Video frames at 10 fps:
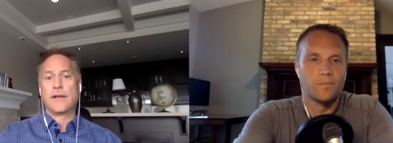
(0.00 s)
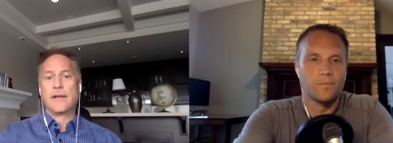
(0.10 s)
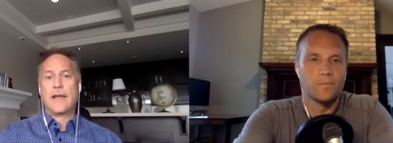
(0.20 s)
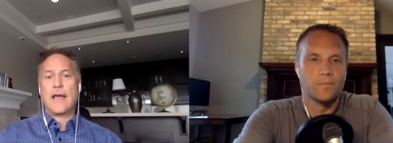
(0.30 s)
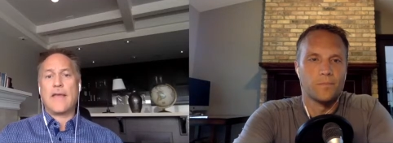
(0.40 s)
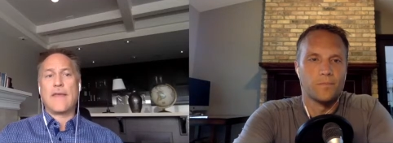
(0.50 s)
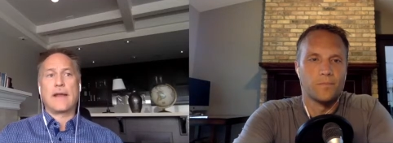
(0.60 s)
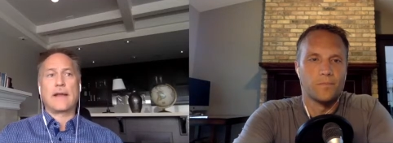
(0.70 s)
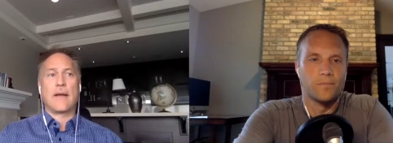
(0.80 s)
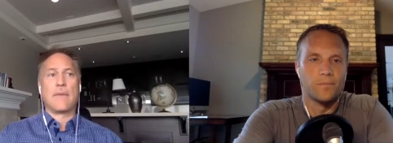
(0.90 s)
Speaker 1: and then
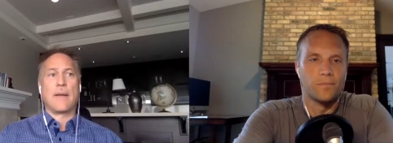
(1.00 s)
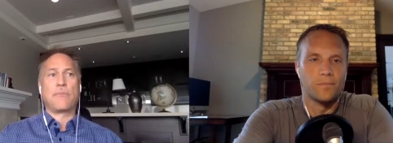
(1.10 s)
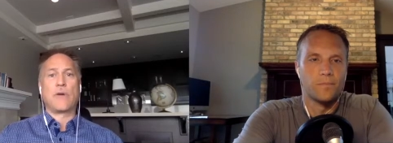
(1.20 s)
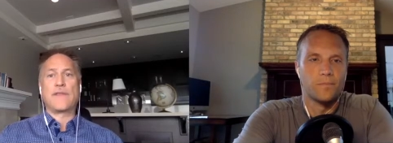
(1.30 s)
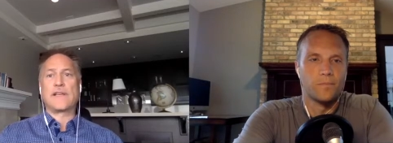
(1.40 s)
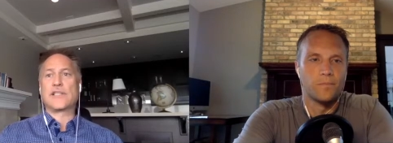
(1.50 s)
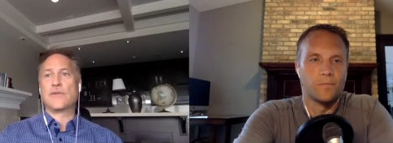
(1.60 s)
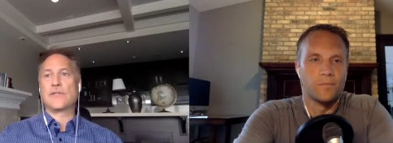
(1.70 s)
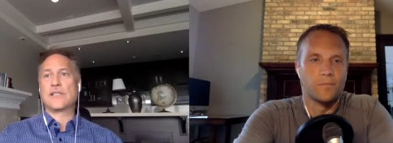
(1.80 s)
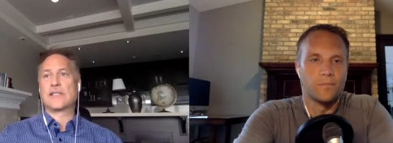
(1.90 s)
come up with
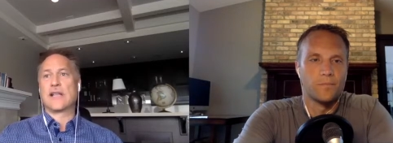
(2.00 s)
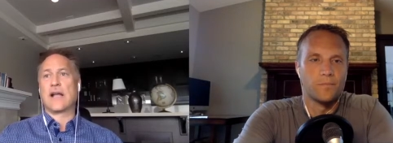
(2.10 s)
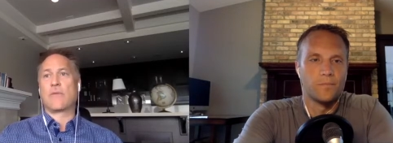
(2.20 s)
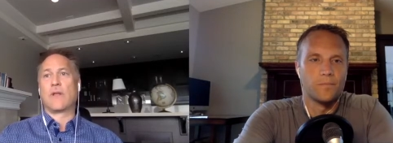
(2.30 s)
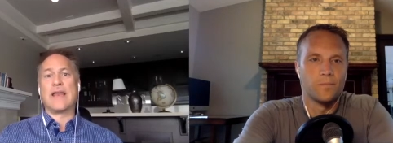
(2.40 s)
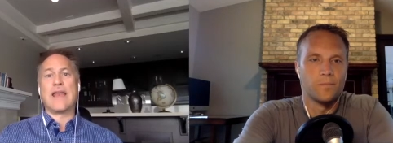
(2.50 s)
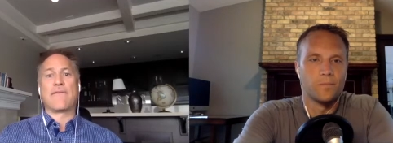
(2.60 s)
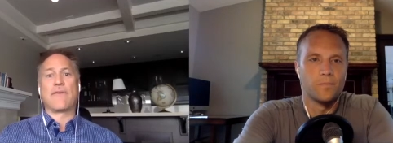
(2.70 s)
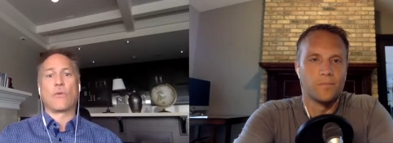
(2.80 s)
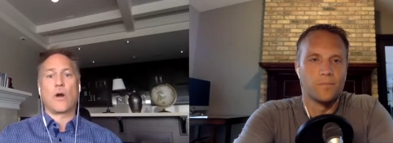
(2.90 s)
excuses like, well, it
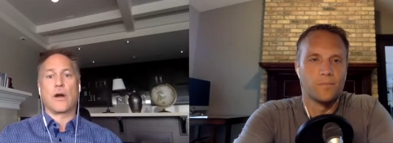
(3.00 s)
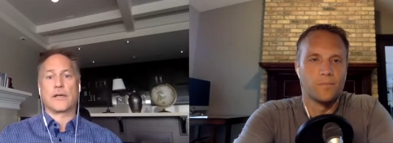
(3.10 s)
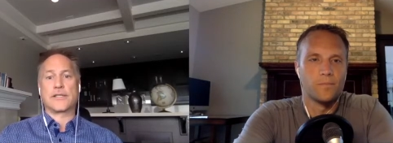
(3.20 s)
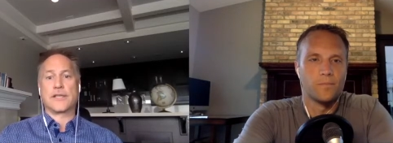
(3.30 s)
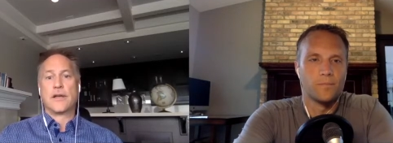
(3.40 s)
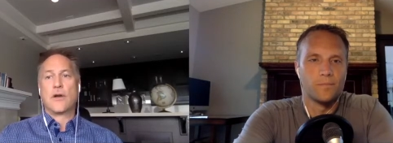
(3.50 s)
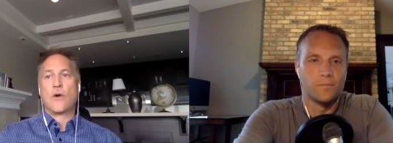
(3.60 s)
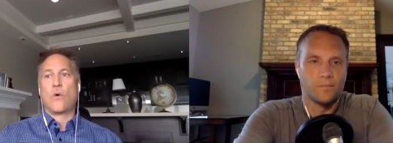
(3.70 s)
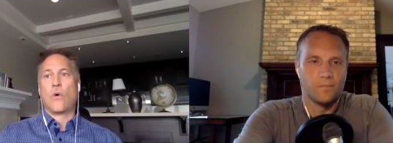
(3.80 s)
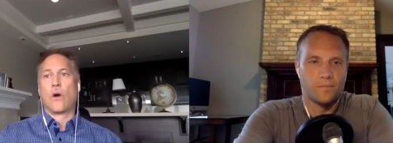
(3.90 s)
never works
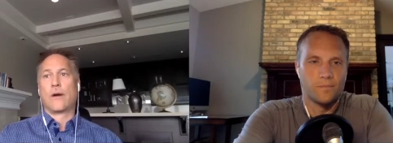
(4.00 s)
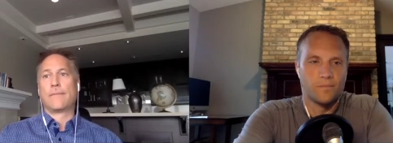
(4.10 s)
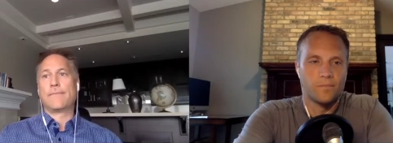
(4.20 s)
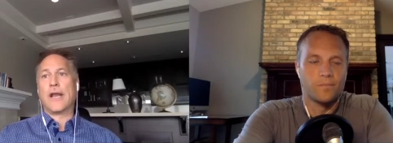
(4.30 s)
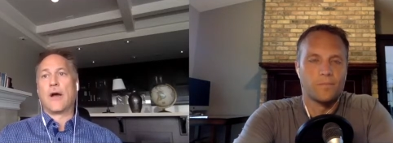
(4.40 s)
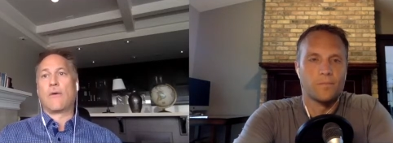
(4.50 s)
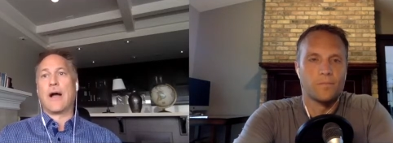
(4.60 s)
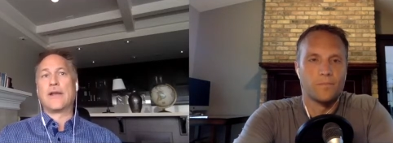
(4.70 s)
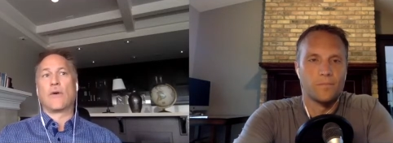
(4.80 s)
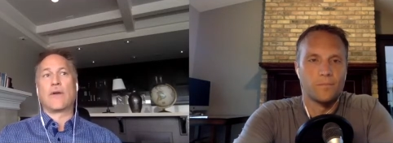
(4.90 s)
or, you know, I
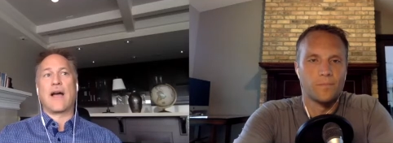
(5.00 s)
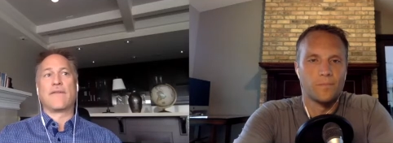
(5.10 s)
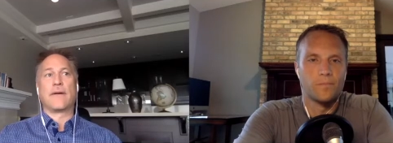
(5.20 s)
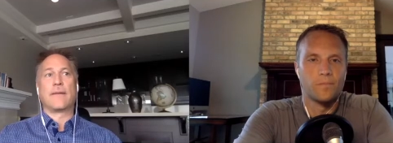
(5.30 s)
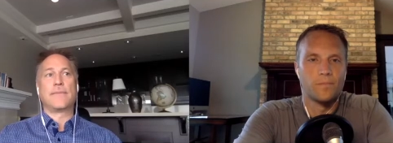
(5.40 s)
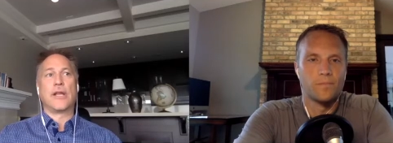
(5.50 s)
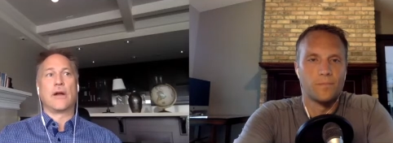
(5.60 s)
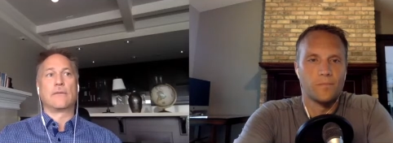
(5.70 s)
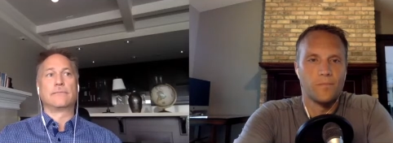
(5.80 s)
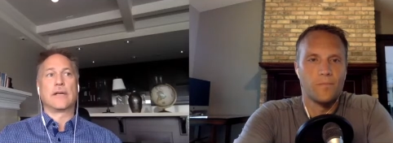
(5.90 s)
don't have a, you
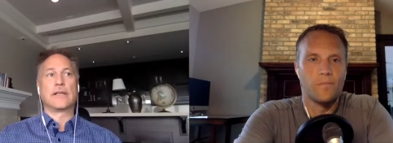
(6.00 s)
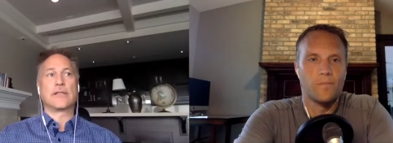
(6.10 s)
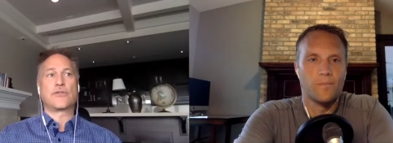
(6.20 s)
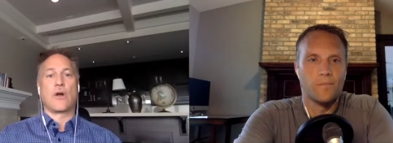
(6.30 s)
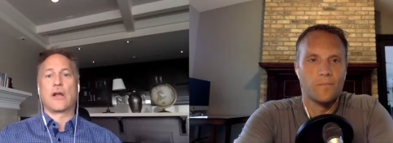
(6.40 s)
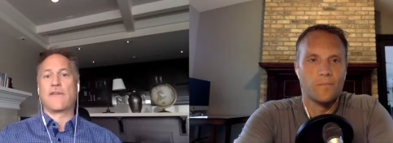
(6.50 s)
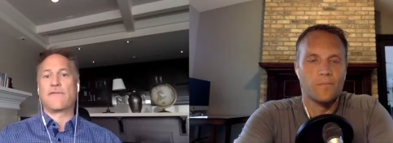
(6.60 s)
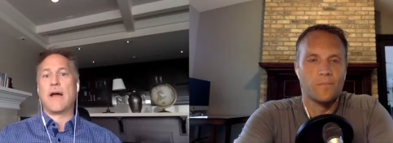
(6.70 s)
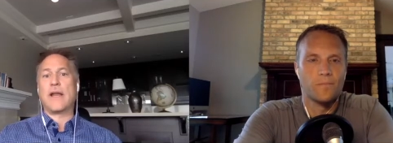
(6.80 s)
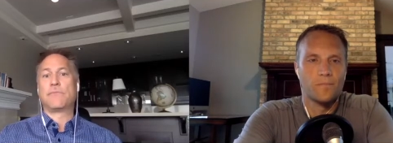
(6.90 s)
know, a strong enough
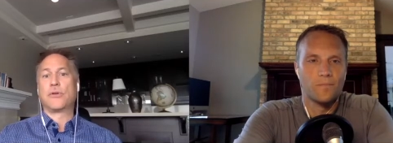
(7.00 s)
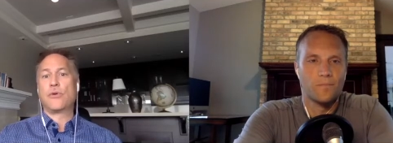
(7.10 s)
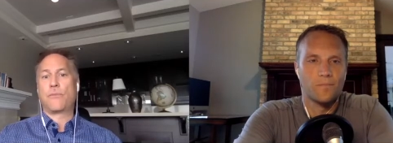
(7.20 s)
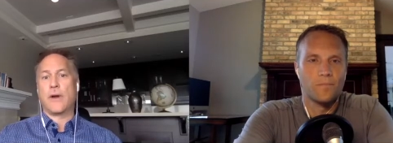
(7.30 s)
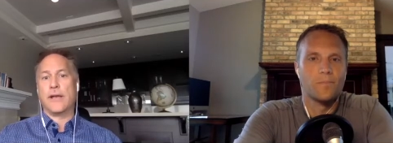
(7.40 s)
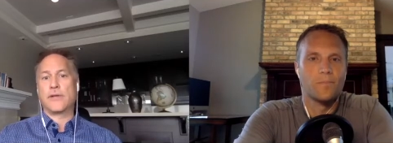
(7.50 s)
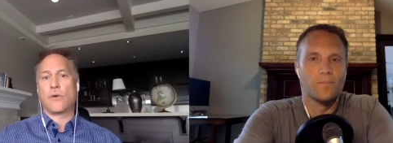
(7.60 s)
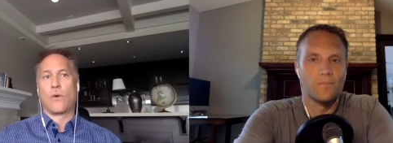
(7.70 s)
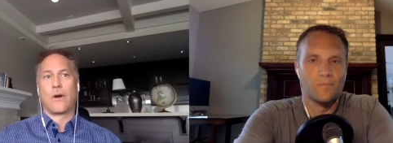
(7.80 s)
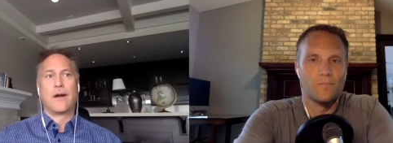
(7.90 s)
money blueprint
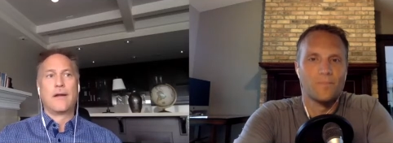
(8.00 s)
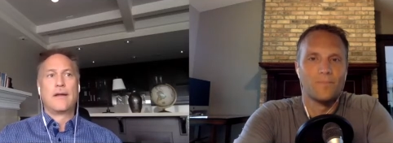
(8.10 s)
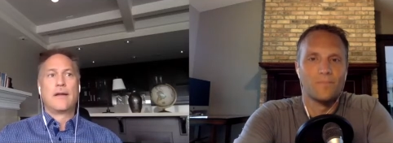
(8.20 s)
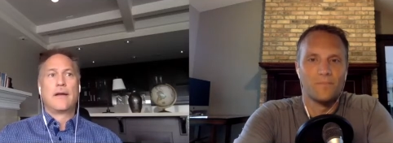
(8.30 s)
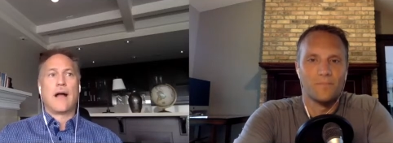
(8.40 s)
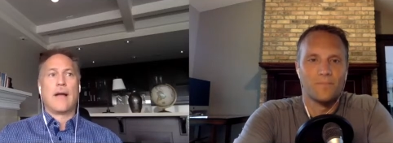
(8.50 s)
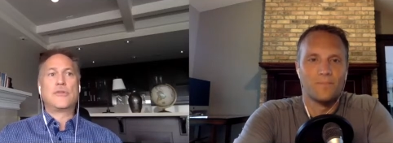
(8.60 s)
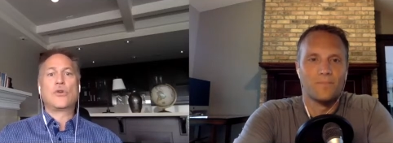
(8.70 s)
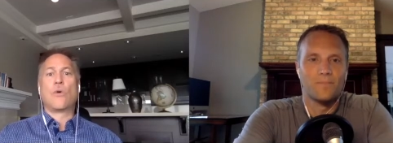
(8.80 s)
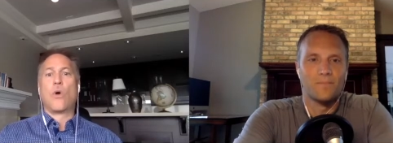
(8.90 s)
or I'm
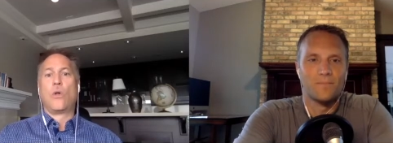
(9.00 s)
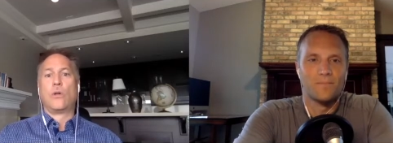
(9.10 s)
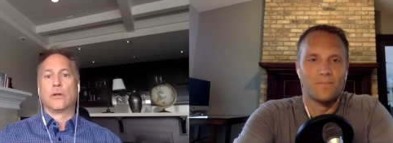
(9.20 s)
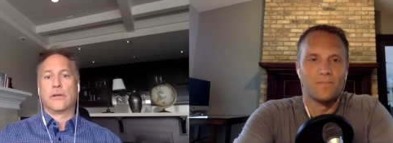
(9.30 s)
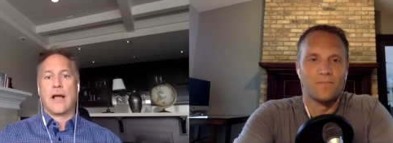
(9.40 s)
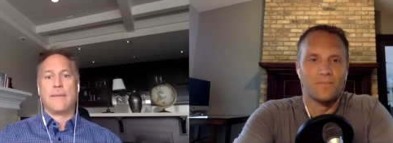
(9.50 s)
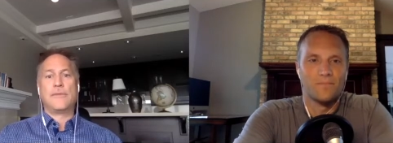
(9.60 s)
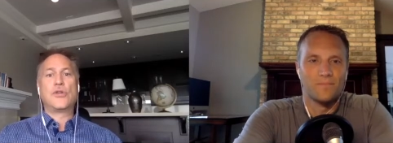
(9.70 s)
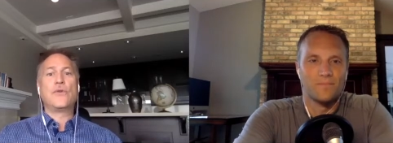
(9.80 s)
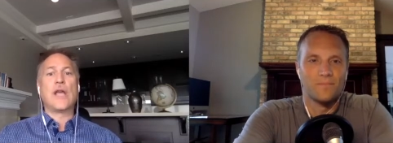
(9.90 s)
too old, I'm
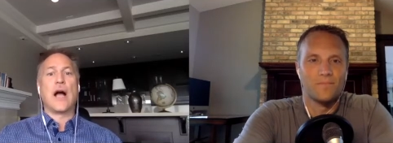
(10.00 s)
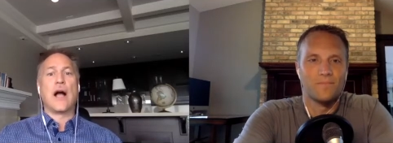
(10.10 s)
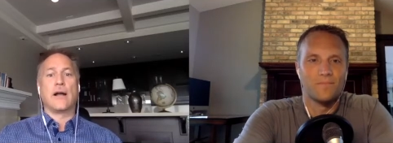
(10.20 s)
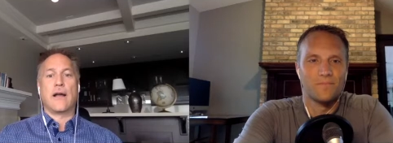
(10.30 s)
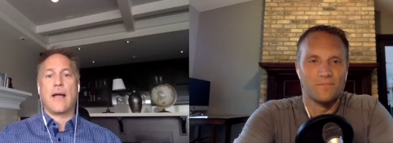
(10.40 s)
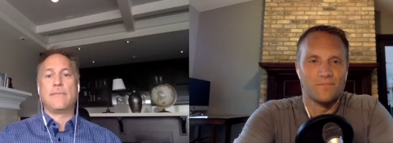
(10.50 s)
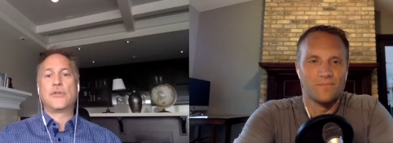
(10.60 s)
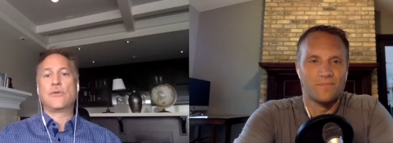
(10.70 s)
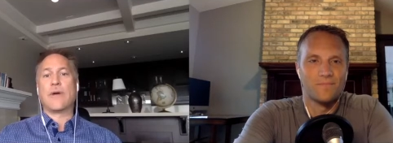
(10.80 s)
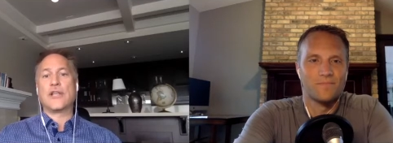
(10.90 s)
too young, I'm
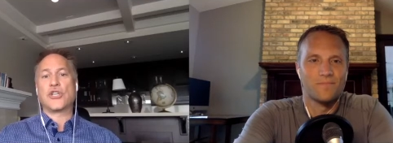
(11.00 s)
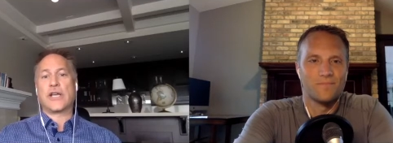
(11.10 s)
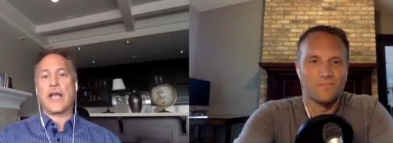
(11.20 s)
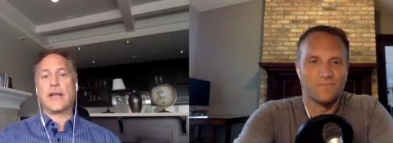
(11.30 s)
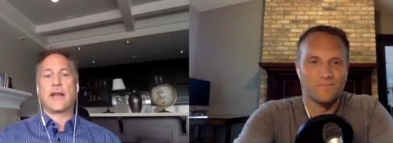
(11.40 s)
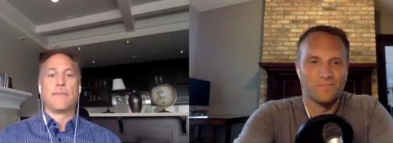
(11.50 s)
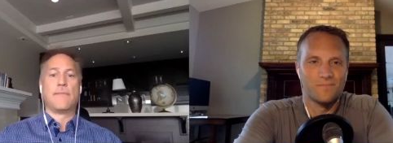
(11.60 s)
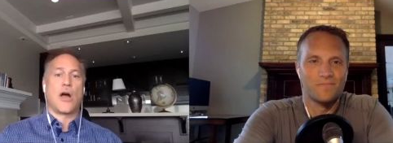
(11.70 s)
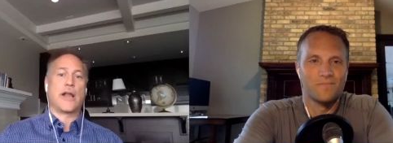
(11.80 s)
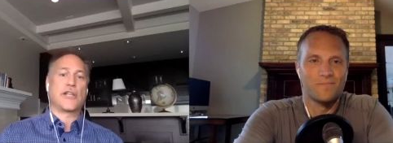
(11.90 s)
too educated, I'm
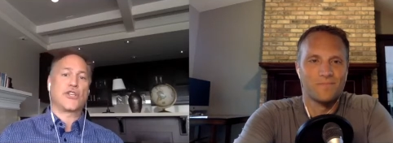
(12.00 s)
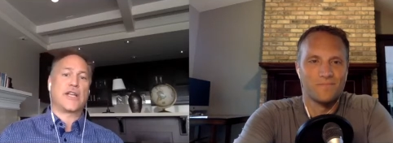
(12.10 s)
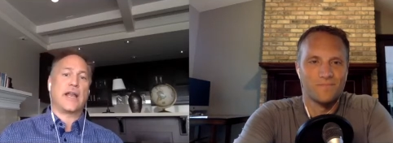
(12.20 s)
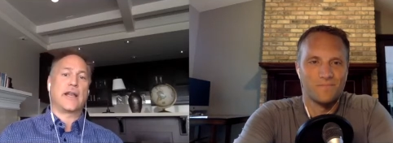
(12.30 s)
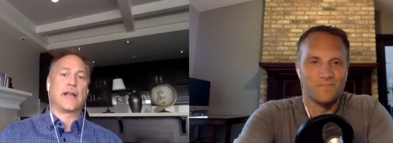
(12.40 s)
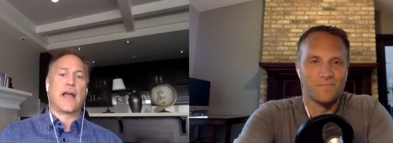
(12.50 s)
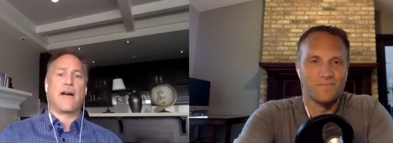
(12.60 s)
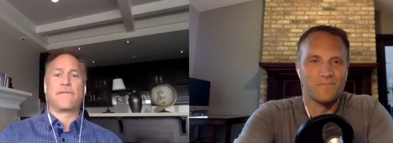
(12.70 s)
not educated enough.